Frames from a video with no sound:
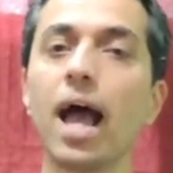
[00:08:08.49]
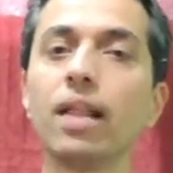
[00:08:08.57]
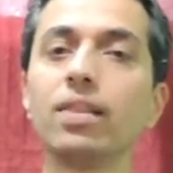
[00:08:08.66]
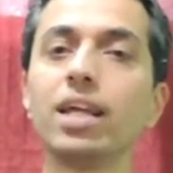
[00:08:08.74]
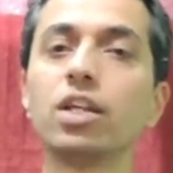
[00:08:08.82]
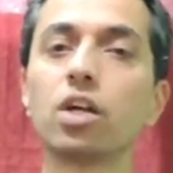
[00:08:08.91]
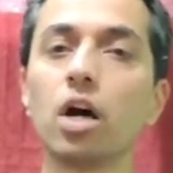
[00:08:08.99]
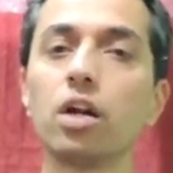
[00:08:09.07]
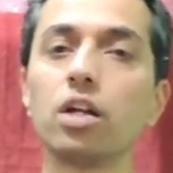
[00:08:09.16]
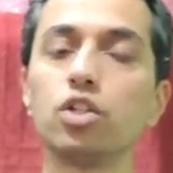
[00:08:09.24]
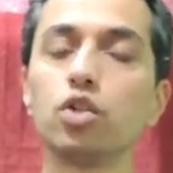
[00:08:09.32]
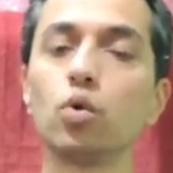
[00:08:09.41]
and they
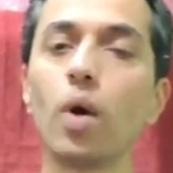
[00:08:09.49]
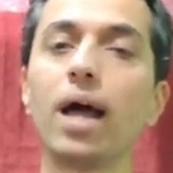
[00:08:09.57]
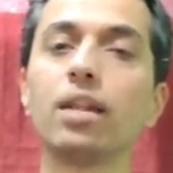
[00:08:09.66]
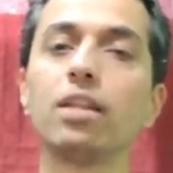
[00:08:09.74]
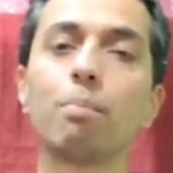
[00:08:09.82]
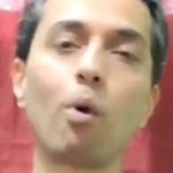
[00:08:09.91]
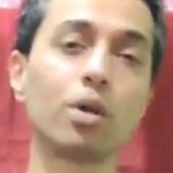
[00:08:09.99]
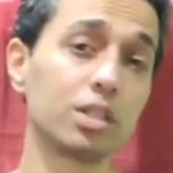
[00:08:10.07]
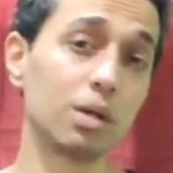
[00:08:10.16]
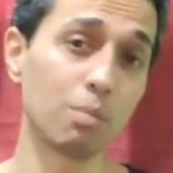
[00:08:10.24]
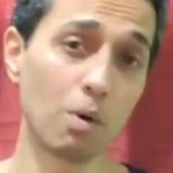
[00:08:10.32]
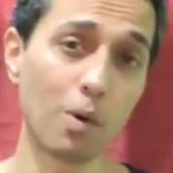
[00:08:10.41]
encourage you and they're
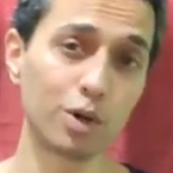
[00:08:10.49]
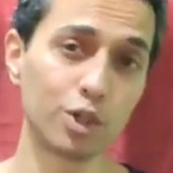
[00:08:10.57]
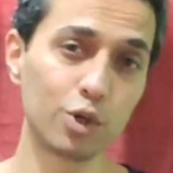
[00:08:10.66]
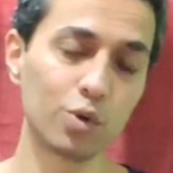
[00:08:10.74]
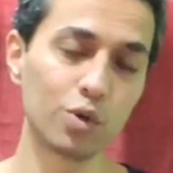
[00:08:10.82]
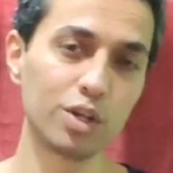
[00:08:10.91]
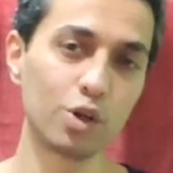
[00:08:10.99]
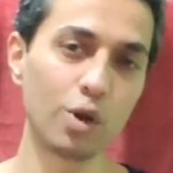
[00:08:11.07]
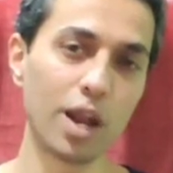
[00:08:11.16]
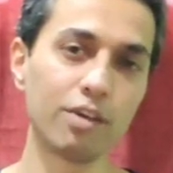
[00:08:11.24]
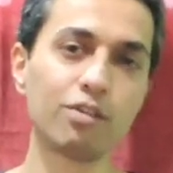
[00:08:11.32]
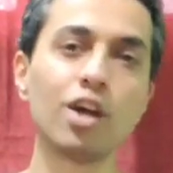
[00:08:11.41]
positive about you in
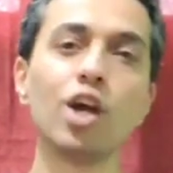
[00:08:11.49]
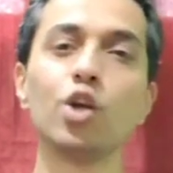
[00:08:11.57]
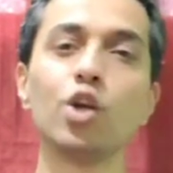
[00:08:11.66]
your life,